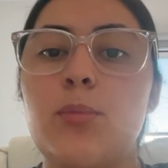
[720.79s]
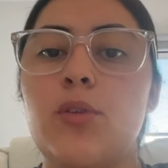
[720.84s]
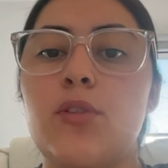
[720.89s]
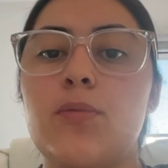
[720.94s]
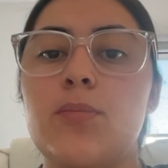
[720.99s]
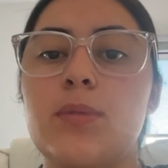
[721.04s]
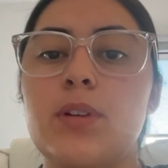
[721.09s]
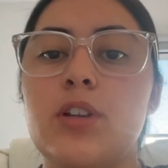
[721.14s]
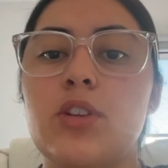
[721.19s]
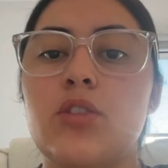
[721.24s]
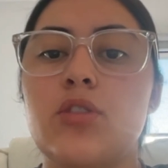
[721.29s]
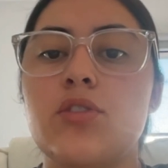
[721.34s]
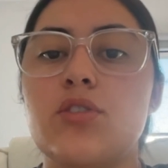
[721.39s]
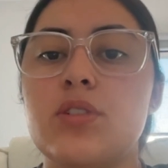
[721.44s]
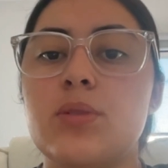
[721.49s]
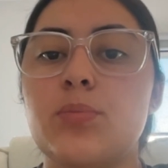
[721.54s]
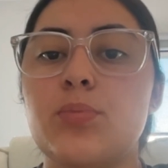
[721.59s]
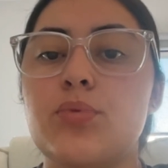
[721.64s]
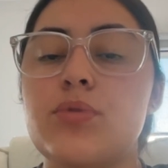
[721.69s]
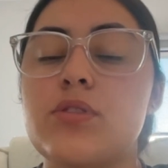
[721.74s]
movement
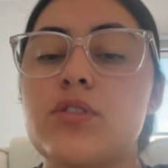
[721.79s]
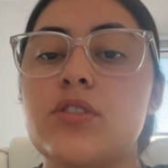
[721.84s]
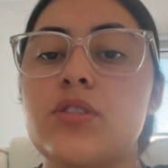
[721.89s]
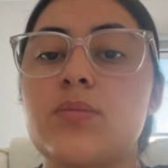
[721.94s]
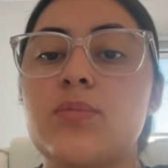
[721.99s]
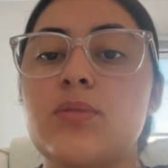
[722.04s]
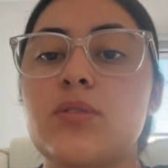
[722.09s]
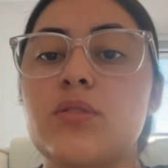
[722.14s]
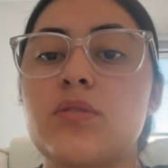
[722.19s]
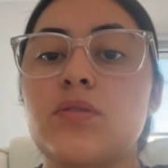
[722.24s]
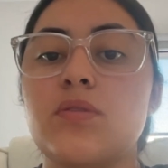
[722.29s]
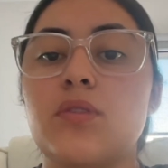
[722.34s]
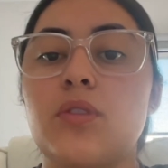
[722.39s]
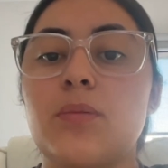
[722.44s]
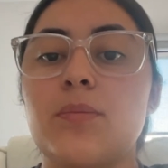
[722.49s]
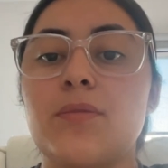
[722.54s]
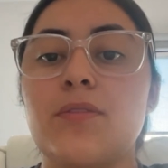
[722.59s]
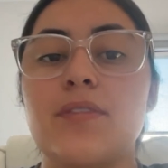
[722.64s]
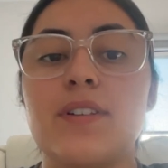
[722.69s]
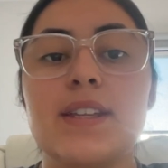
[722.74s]
using principles
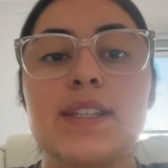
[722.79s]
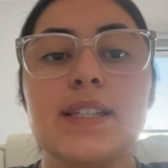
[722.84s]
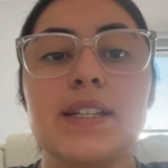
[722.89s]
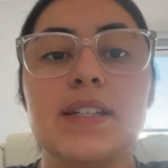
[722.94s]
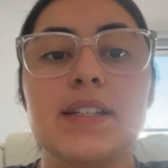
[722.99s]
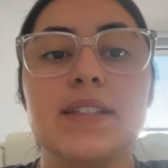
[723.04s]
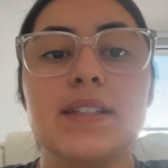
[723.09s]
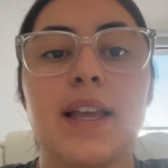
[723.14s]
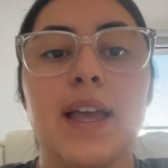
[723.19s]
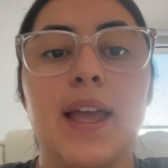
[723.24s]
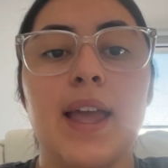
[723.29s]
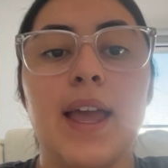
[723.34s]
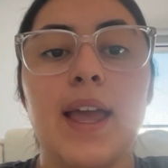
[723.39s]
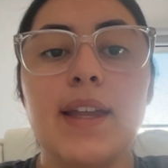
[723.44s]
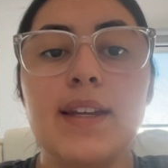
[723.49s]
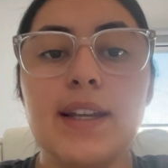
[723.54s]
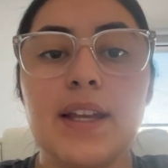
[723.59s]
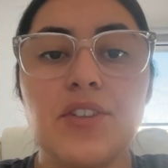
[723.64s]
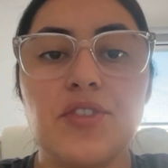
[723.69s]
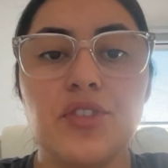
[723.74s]
from physics
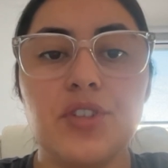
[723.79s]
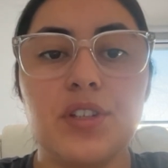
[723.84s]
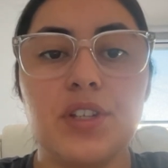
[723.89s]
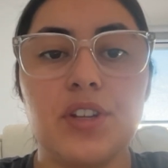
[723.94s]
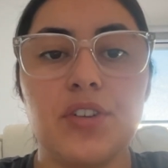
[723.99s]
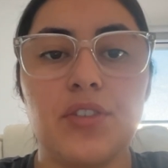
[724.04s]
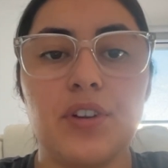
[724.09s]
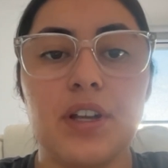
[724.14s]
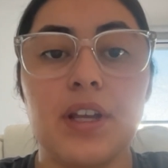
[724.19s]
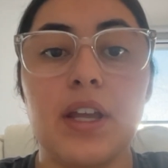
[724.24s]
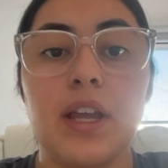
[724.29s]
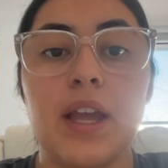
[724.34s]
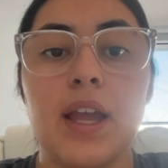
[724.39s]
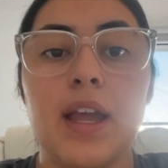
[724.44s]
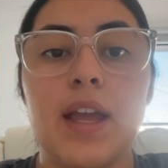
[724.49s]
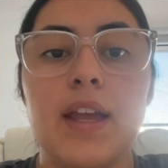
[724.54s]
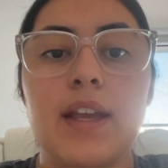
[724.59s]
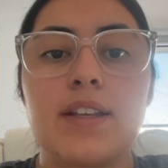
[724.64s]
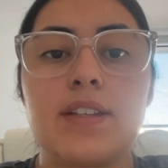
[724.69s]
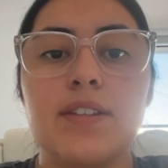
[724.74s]
and engineering,
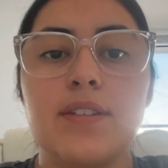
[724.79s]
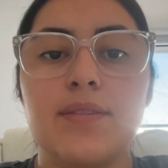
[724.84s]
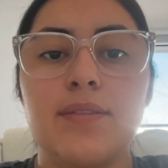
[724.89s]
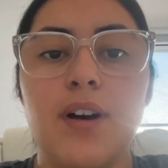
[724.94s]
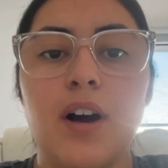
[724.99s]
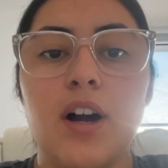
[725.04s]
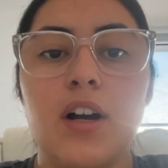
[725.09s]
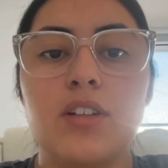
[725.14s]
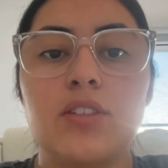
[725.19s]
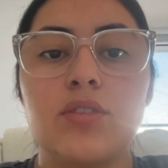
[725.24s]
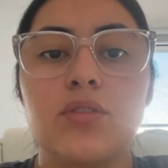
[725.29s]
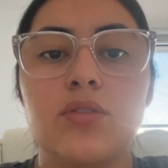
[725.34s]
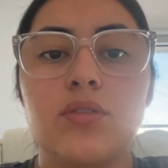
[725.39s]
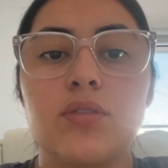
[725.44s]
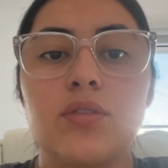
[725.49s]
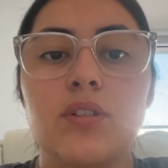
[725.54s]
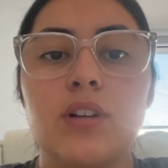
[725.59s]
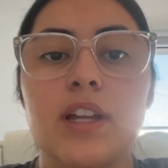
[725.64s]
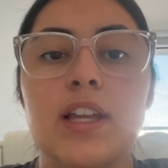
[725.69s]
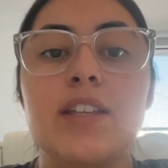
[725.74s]
is
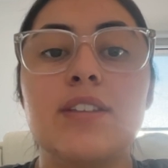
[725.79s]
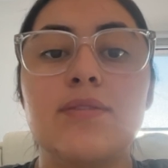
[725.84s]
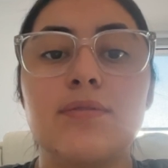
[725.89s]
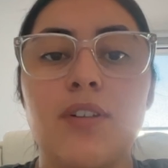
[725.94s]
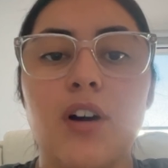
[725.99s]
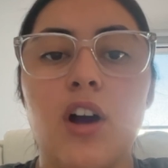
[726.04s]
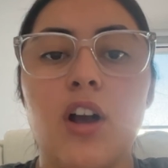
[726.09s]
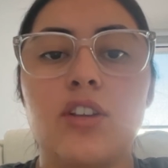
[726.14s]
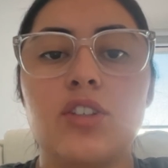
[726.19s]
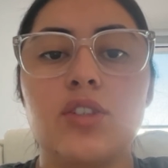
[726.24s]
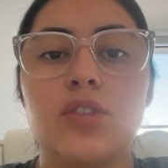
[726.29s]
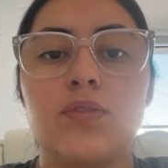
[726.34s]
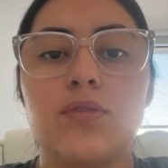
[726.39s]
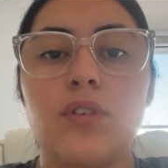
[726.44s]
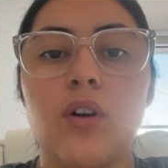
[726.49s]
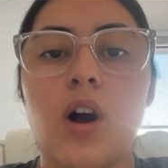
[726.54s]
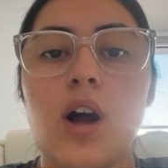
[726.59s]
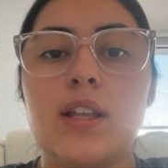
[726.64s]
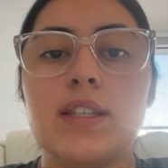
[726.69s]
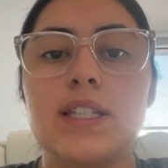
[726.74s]
vital
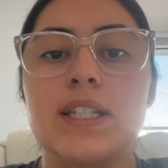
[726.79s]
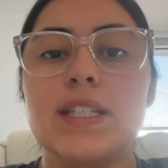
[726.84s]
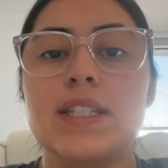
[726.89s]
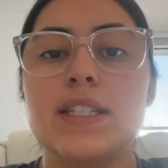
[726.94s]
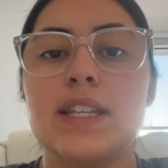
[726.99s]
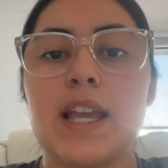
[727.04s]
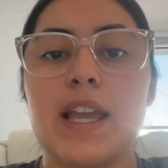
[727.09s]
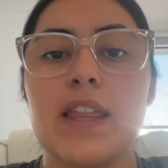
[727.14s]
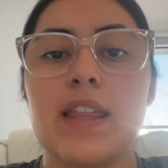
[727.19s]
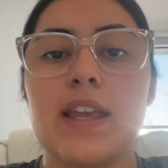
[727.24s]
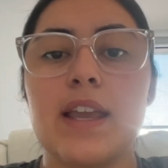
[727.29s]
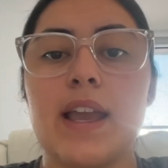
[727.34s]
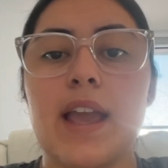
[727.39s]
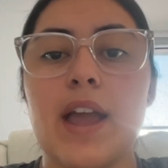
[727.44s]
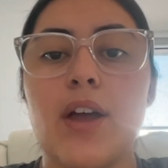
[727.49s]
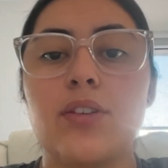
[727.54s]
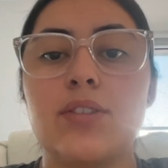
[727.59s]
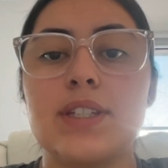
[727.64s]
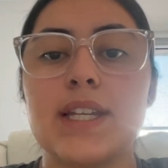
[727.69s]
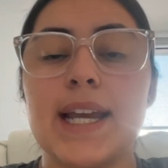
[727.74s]
for understanding
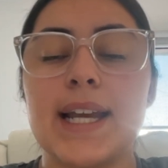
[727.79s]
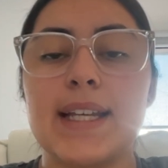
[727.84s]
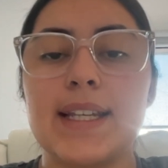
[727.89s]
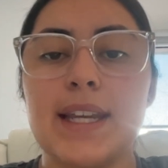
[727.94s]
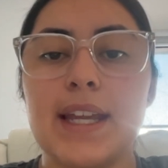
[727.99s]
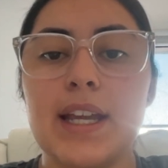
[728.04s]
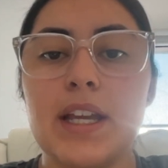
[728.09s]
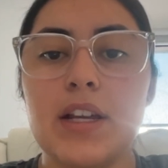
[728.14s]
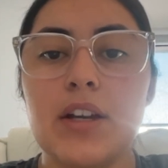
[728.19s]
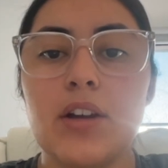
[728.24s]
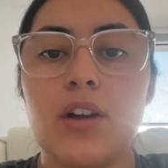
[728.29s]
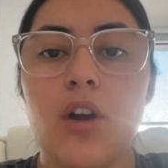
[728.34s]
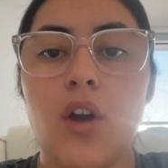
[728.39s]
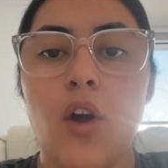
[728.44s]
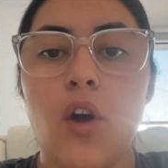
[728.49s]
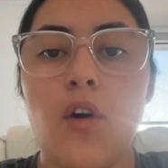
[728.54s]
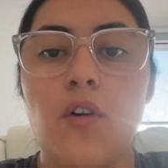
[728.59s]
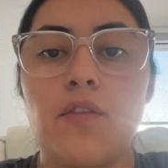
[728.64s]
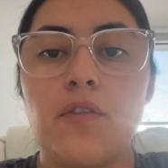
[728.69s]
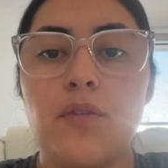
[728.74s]
how technique,
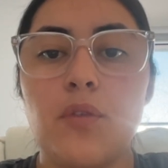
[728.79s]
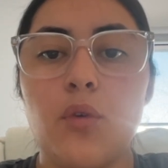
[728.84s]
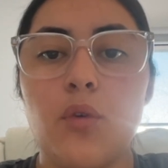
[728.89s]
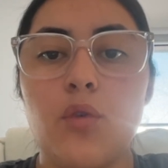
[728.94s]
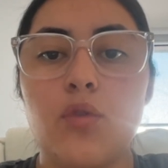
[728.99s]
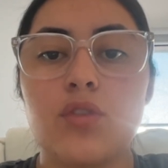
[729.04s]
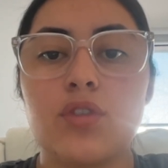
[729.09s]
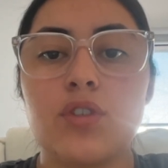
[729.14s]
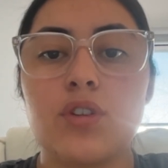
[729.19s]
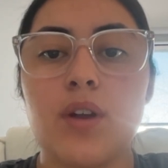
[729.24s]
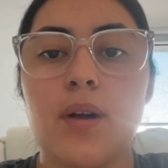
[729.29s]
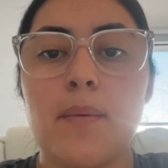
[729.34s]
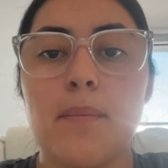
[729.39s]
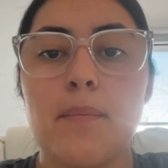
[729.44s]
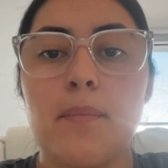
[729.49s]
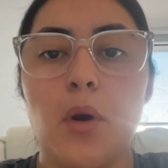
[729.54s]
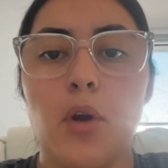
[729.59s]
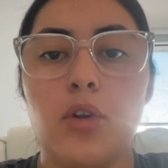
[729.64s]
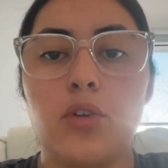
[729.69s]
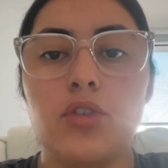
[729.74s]
force,
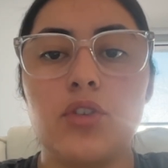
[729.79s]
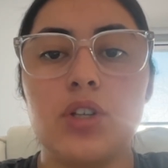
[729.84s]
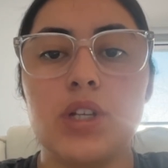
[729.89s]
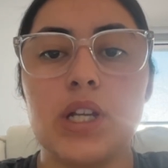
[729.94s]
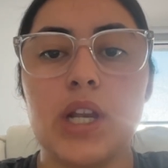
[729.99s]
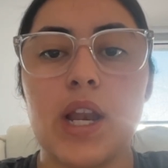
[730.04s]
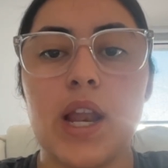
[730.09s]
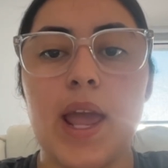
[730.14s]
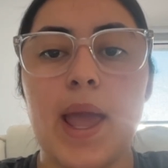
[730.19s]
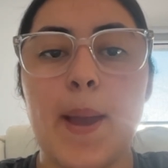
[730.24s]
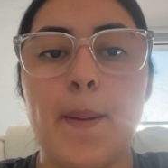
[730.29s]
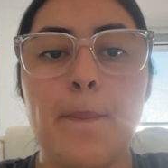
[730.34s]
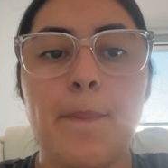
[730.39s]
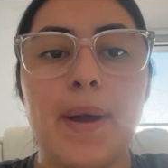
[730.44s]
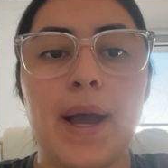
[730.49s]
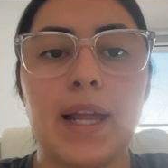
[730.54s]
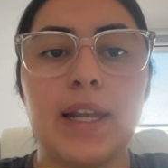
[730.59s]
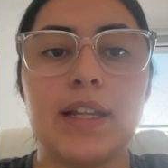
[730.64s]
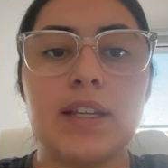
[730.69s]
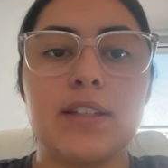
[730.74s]
motion, and
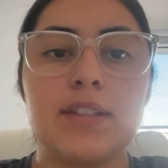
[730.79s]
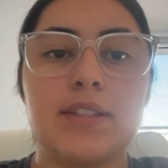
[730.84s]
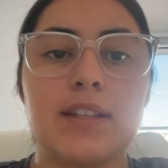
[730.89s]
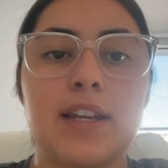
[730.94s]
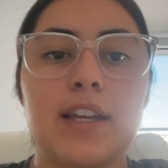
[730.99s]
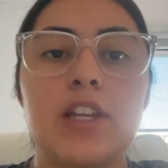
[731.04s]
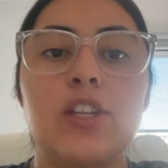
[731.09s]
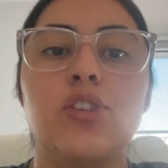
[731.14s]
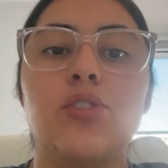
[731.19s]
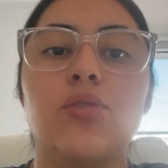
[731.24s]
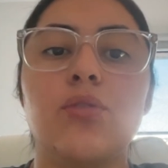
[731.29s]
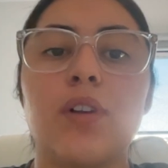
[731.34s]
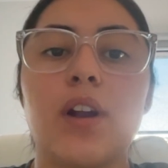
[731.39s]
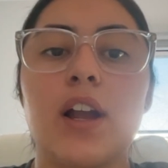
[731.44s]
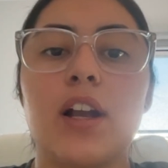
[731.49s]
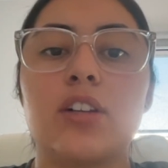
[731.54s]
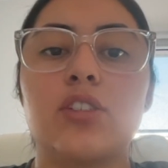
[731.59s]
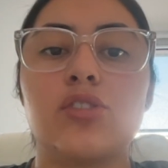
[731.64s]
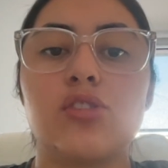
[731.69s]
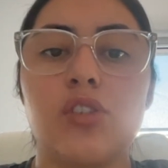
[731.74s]
balance
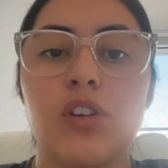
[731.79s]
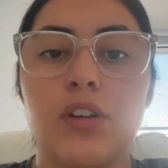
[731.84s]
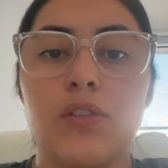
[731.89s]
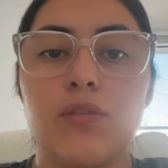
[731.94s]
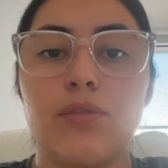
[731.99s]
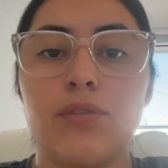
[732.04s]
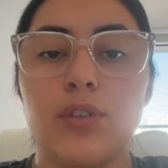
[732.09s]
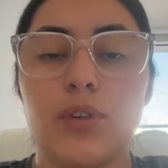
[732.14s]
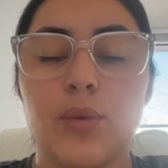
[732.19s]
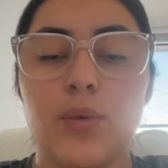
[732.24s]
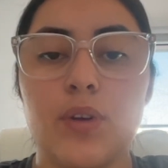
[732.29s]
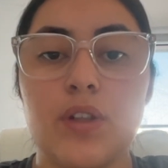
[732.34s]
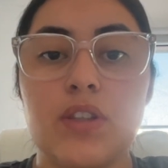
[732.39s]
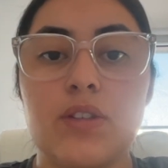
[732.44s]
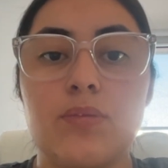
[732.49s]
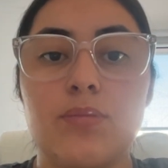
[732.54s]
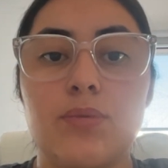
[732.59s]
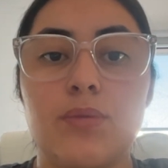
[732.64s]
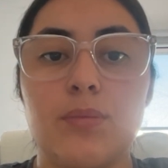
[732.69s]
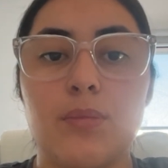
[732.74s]
interact to
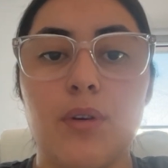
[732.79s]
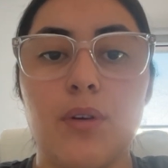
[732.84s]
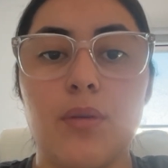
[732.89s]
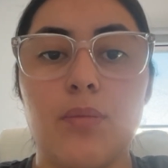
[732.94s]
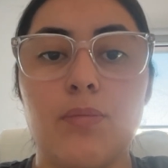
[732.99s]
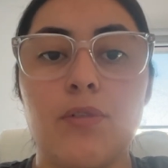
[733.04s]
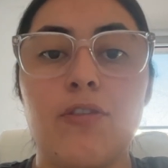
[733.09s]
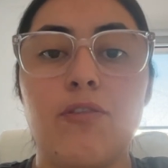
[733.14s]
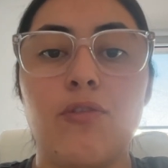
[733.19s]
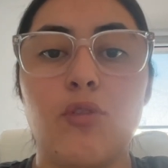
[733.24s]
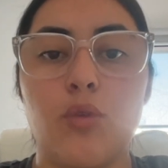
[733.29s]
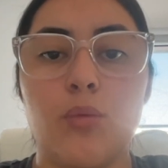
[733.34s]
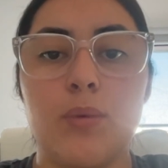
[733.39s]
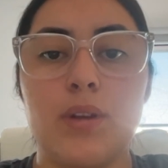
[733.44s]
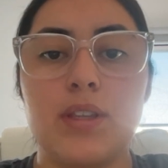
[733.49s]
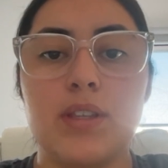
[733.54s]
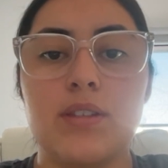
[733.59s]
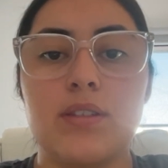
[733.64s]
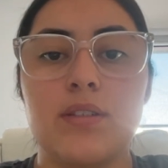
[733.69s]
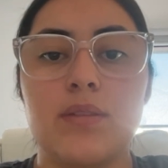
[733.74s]
influence
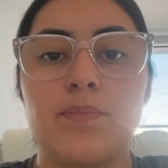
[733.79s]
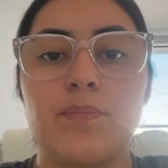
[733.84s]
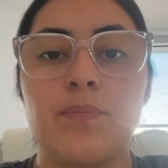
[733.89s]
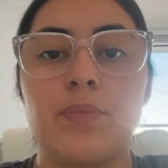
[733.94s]
performance.